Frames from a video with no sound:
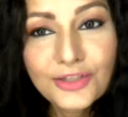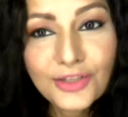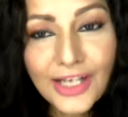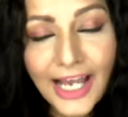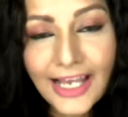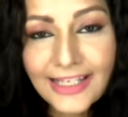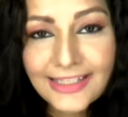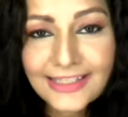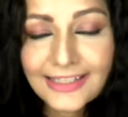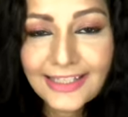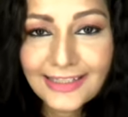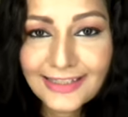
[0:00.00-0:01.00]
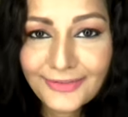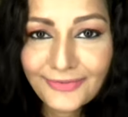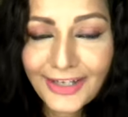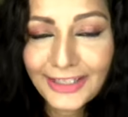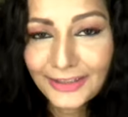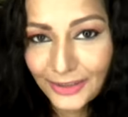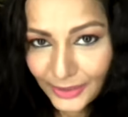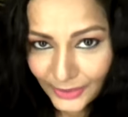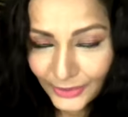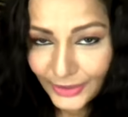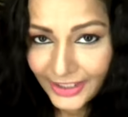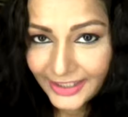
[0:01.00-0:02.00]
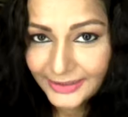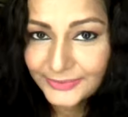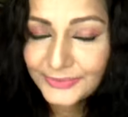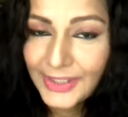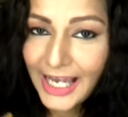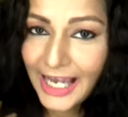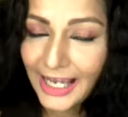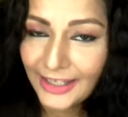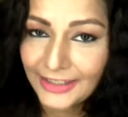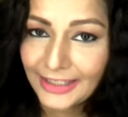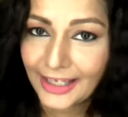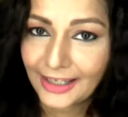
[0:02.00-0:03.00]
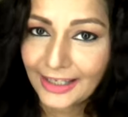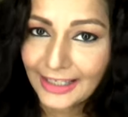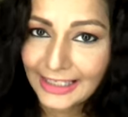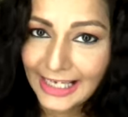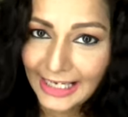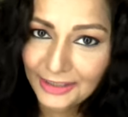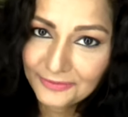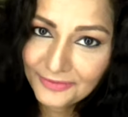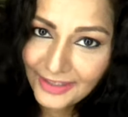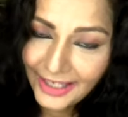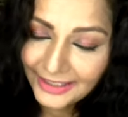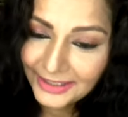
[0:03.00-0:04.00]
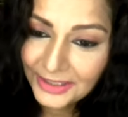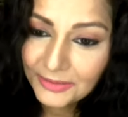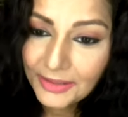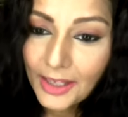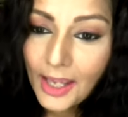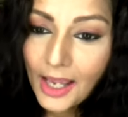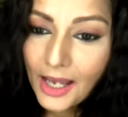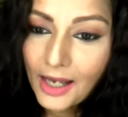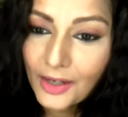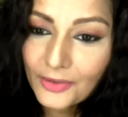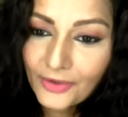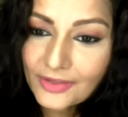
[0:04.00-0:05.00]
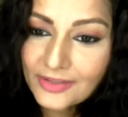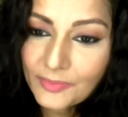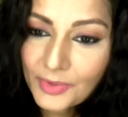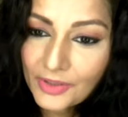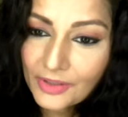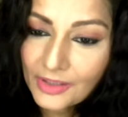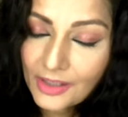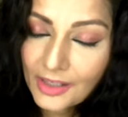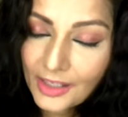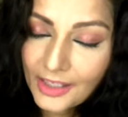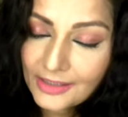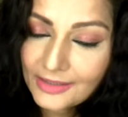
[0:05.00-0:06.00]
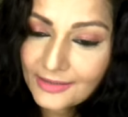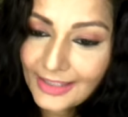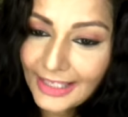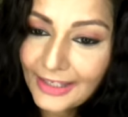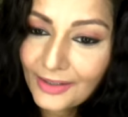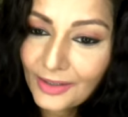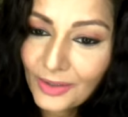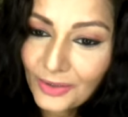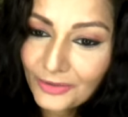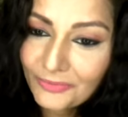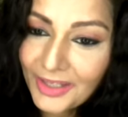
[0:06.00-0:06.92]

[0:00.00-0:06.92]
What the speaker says: So guys, this is the final look. I kind of like it. Across the mirror it's like a lot